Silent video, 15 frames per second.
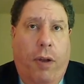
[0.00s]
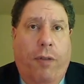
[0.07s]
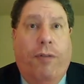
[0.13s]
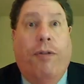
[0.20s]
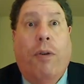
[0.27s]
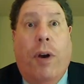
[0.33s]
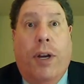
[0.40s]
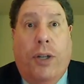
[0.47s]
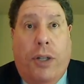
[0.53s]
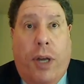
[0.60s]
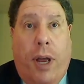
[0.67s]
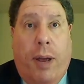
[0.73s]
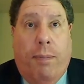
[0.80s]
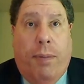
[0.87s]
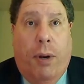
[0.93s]
For
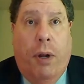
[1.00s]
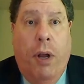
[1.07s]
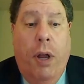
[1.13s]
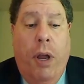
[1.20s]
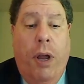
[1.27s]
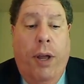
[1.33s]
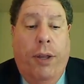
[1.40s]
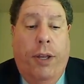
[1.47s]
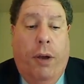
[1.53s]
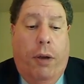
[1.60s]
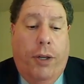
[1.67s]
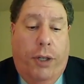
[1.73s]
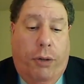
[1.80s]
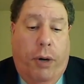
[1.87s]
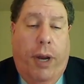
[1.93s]
example, the
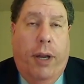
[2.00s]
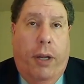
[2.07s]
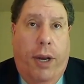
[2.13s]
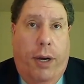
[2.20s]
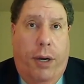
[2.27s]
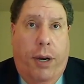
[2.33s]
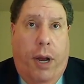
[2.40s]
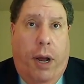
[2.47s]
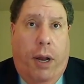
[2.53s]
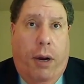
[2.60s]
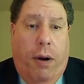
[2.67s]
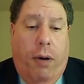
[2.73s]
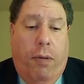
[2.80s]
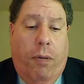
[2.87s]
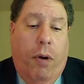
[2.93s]
Australian
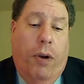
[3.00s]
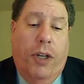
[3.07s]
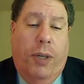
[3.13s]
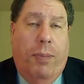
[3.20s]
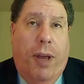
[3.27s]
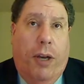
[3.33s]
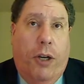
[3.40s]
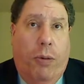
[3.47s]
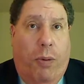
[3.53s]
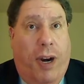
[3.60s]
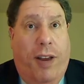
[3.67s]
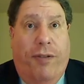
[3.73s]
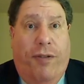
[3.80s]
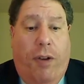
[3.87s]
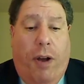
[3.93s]
dollar rose about
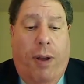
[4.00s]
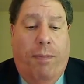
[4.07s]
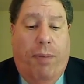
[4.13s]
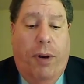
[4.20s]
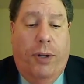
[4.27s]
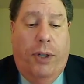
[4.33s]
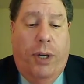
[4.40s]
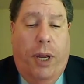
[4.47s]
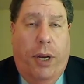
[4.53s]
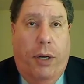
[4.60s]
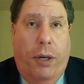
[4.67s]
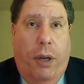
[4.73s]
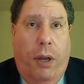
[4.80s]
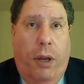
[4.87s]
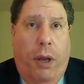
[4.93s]

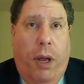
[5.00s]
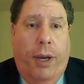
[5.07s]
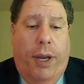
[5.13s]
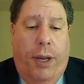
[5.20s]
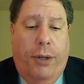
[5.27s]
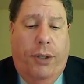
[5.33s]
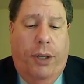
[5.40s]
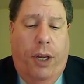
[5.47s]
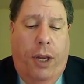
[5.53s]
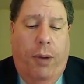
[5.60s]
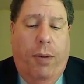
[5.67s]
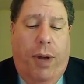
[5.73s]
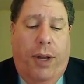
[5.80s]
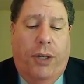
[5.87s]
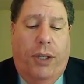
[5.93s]
25% against the
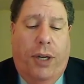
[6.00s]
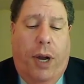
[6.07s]
U.S.